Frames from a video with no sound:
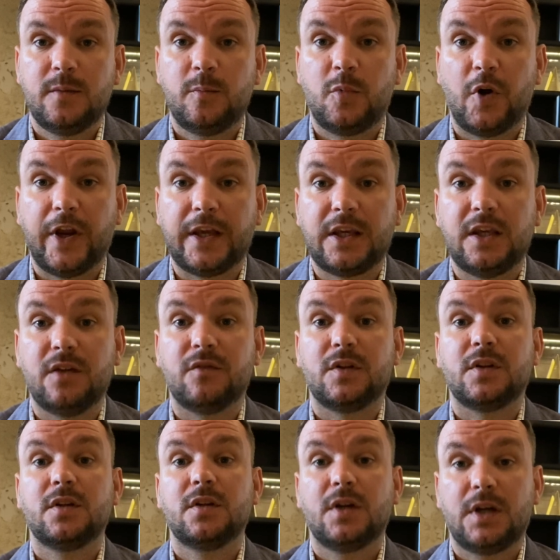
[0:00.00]
break
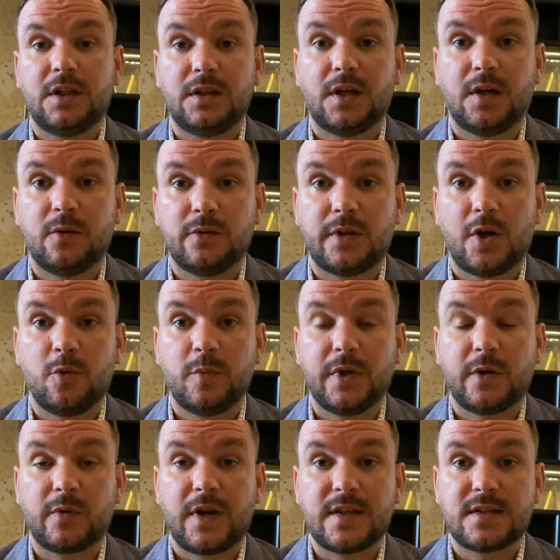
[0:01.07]
even, and that would be
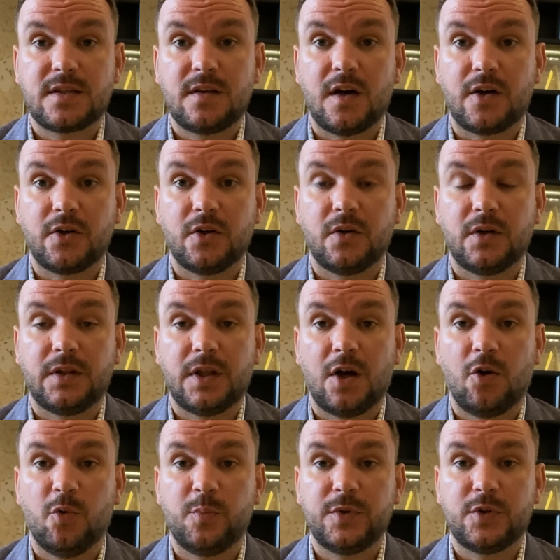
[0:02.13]
a great scenario, and I
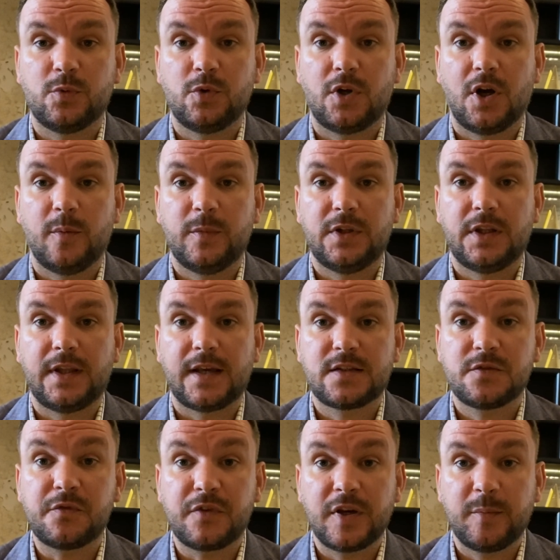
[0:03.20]
hope it will come in the
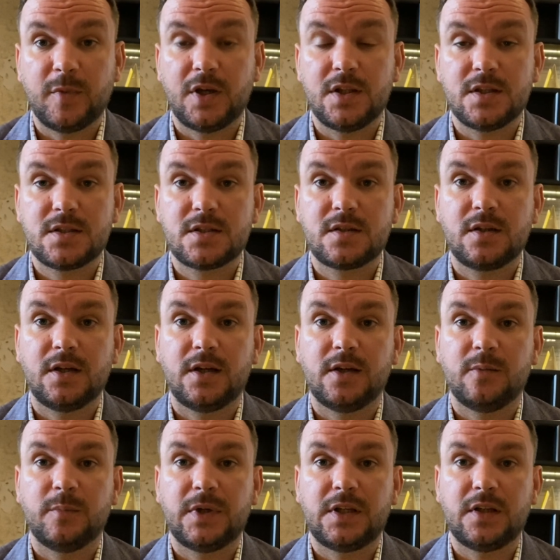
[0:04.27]
next 3 months.
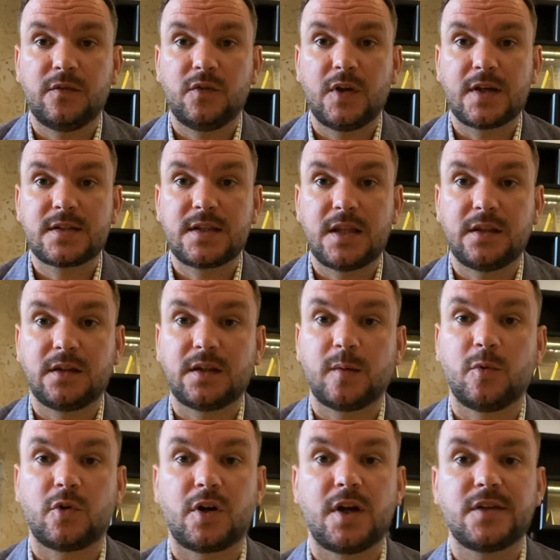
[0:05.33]
But if you extend the
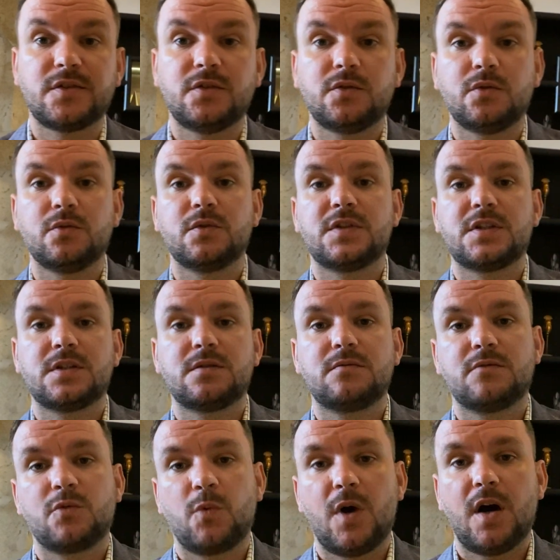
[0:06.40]
time horizon to
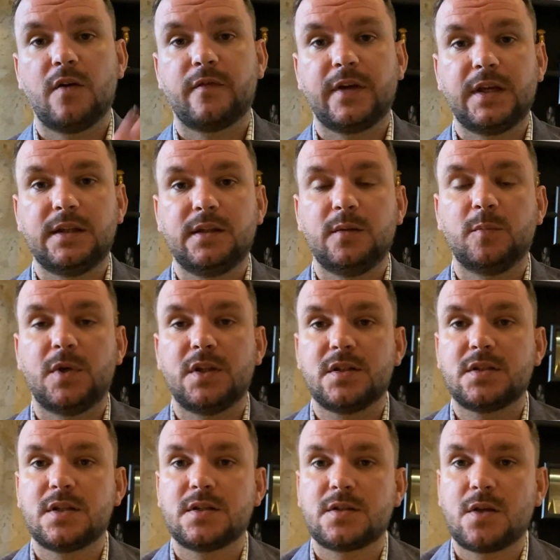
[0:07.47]
12, 18
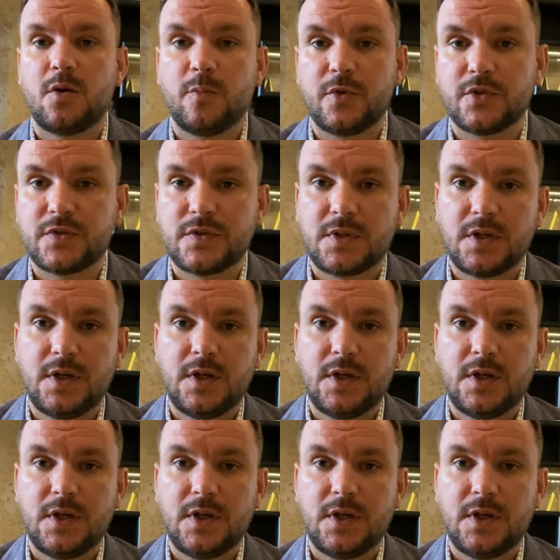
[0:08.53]
months, that's almost,